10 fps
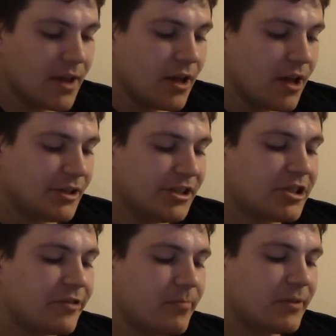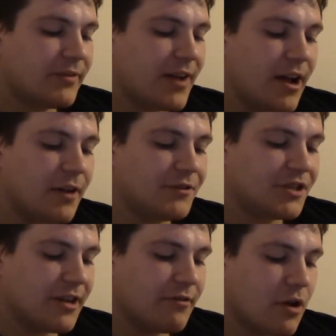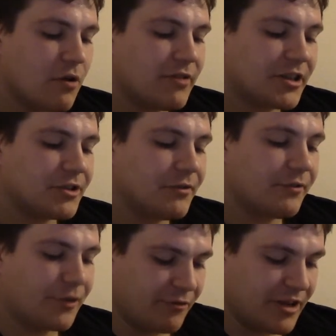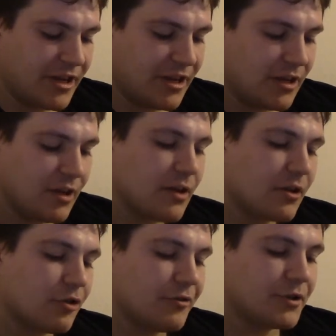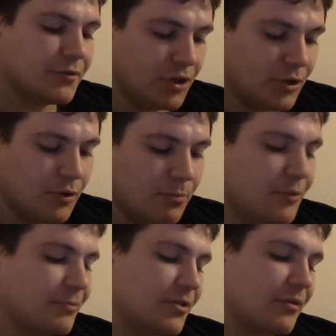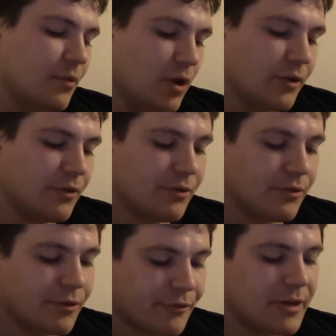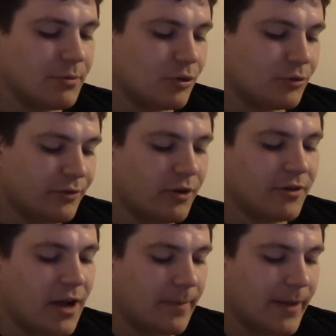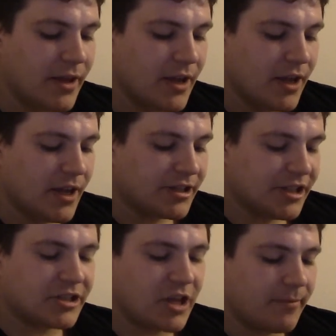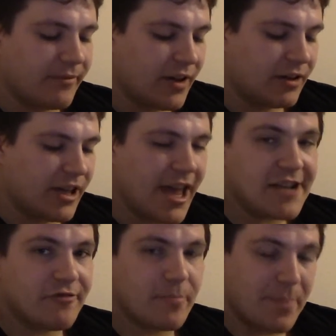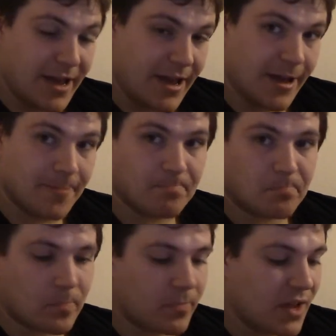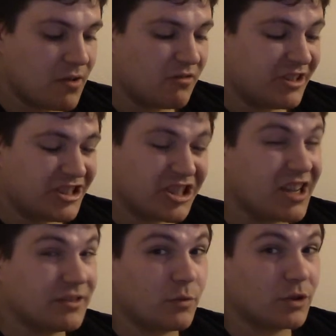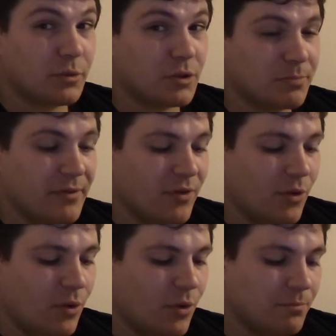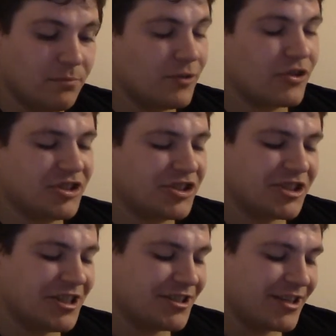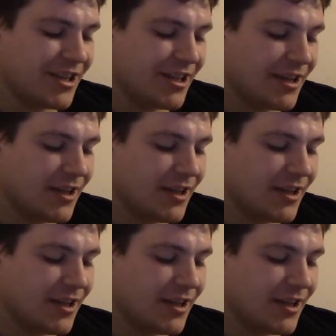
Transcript: Initiative modifier of 0, reaction of 3, courage of 2, movement of 1, 3 blood, 4 armour, 6 arm failure, 8 repair, which is kind of what it was before. Nothing's changed there.